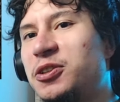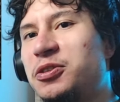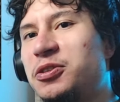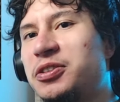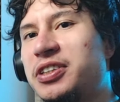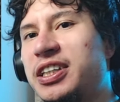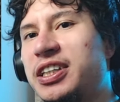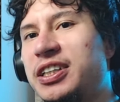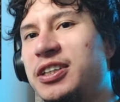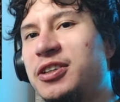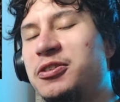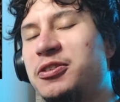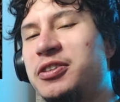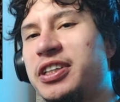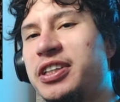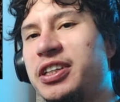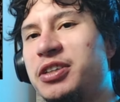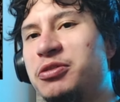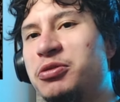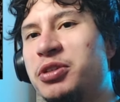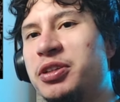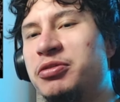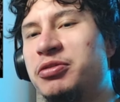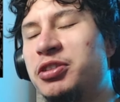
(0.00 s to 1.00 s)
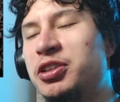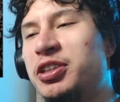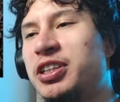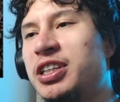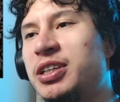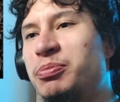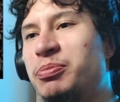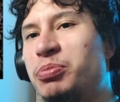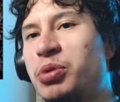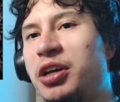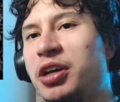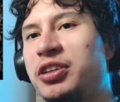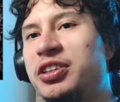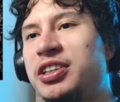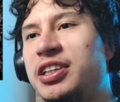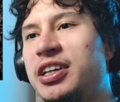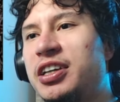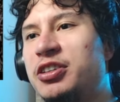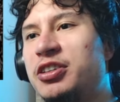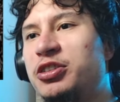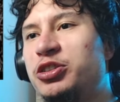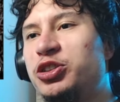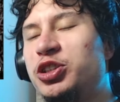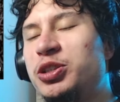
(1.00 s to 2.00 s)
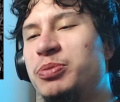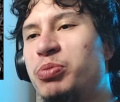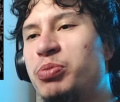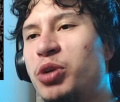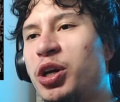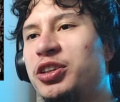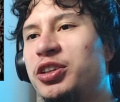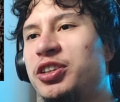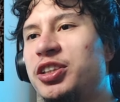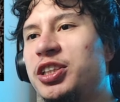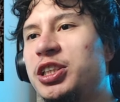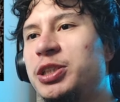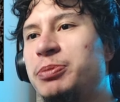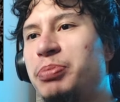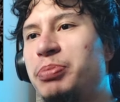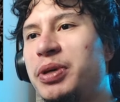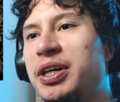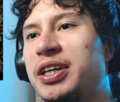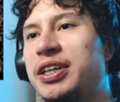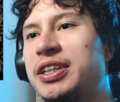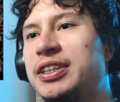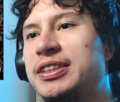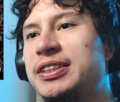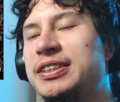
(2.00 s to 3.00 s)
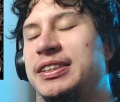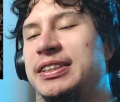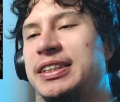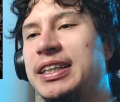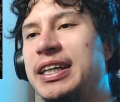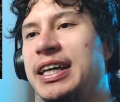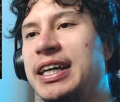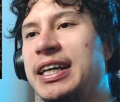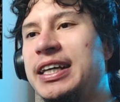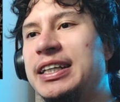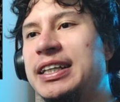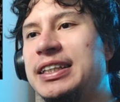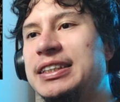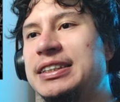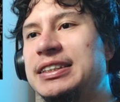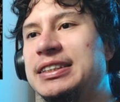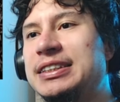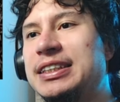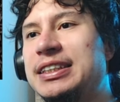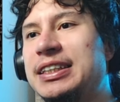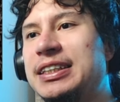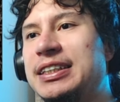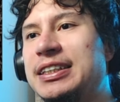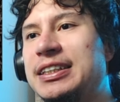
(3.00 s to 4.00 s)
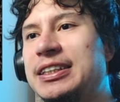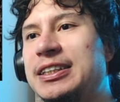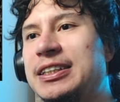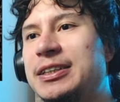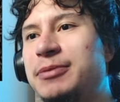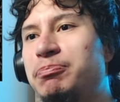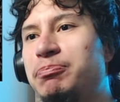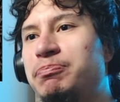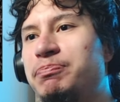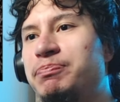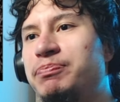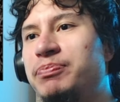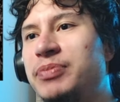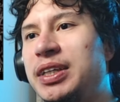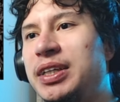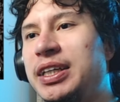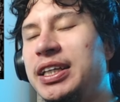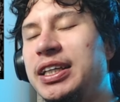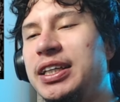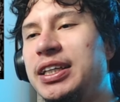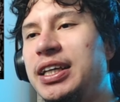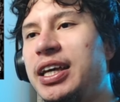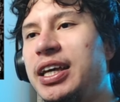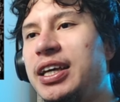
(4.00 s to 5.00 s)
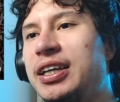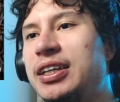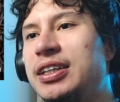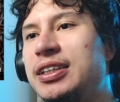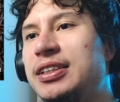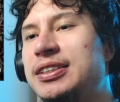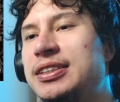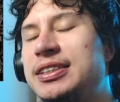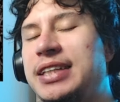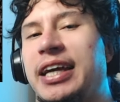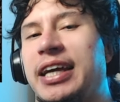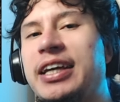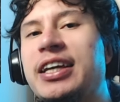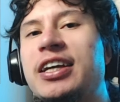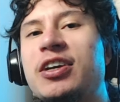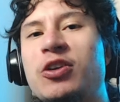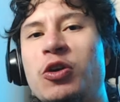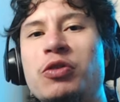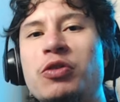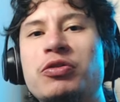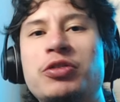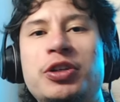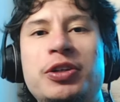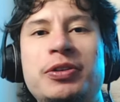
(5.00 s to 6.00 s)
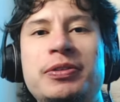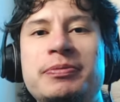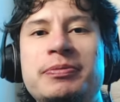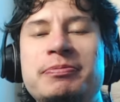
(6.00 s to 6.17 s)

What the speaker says: Okay, River, he brought the energy, brought the spice, and he is taking over.